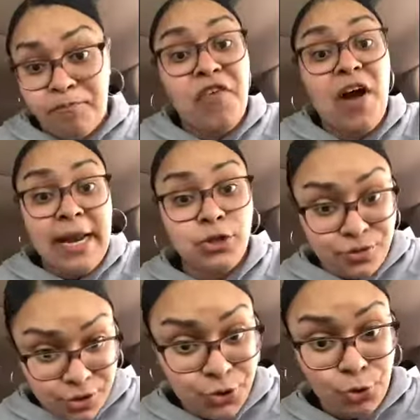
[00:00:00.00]
financial
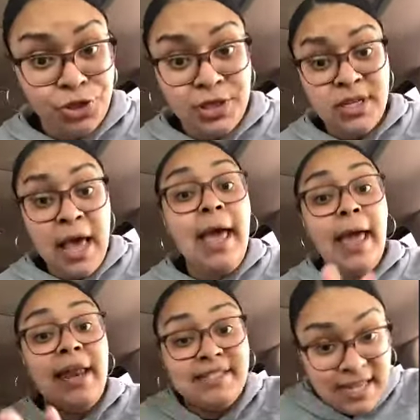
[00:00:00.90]
institutions
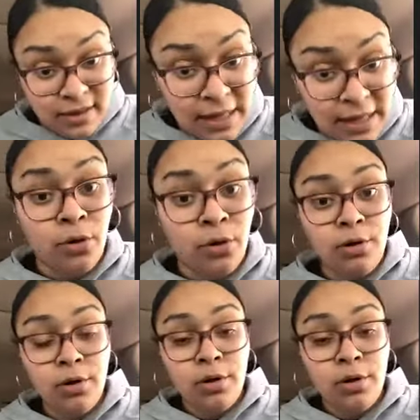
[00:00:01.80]
and it's illegal.